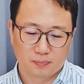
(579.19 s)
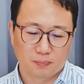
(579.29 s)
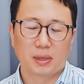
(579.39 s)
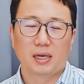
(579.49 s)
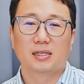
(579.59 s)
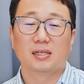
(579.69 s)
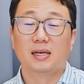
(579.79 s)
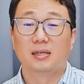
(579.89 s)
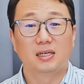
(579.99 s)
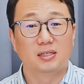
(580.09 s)
Please
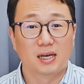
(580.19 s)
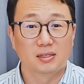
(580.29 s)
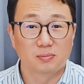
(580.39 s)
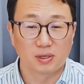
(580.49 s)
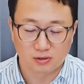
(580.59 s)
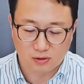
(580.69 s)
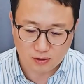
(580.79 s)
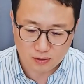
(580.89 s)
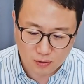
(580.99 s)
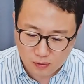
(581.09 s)
take these aspects
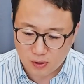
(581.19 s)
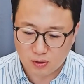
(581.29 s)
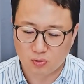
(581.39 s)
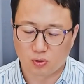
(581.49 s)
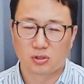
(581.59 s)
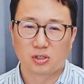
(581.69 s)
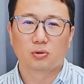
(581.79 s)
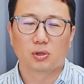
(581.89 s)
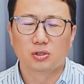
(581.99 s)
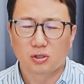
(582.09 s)
into
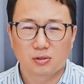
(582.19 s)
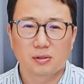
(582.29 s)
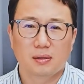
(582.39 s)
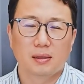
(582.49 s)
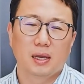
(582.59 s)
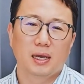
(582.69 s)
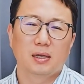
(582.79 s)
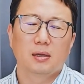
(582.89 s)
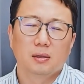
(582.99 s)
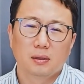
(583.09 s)
consideration and